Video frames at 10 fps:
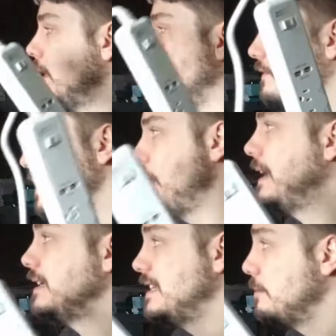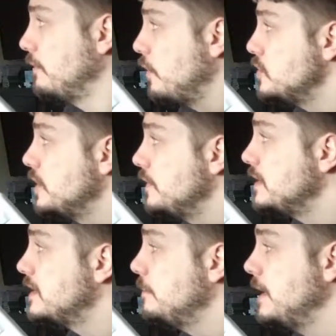If they make a dimmer version of
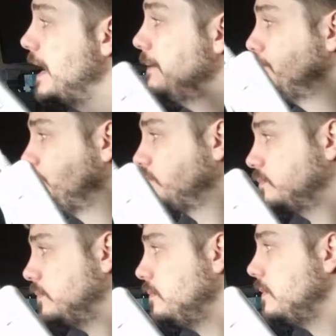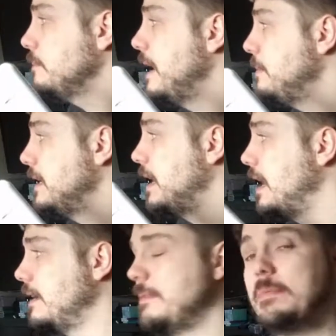this someday, maybe
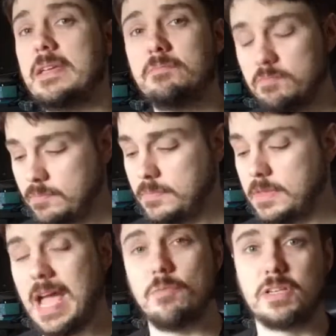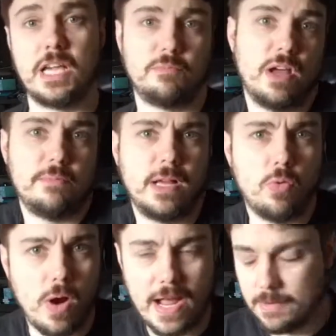that would kick butt and be
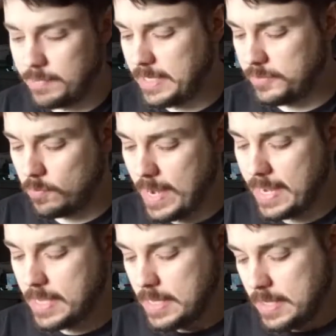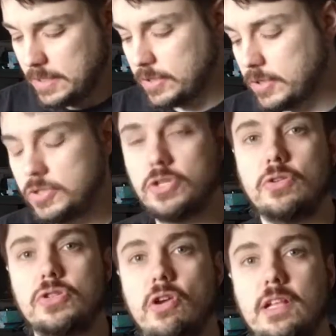quiet. But either way,
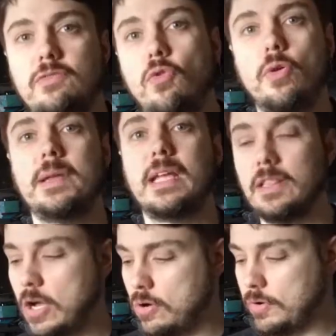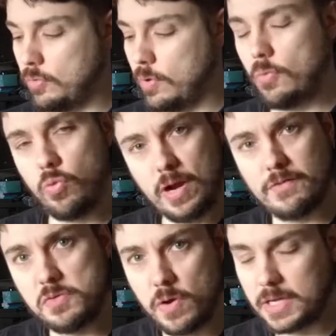you're transforming a load, or
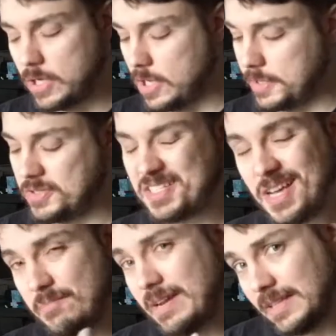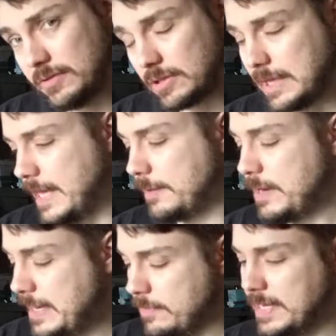whatever you want to call it, so it's going to make a little click. But
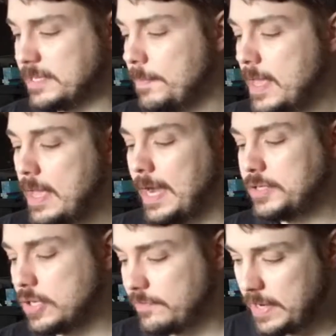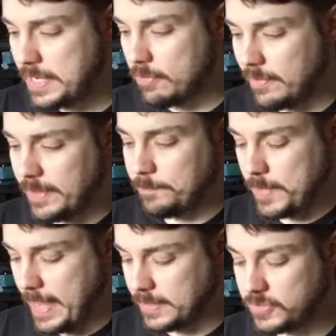anyways, I took a video of it,
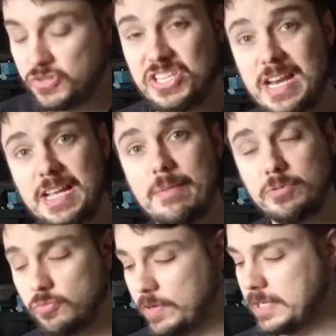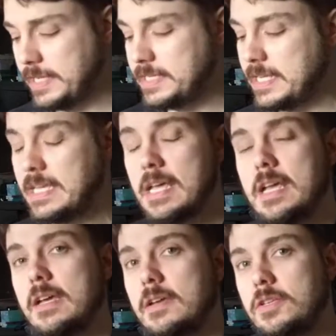and so setting it up was real easy.
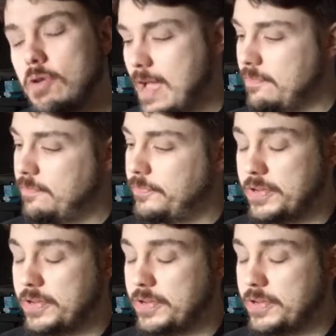You have the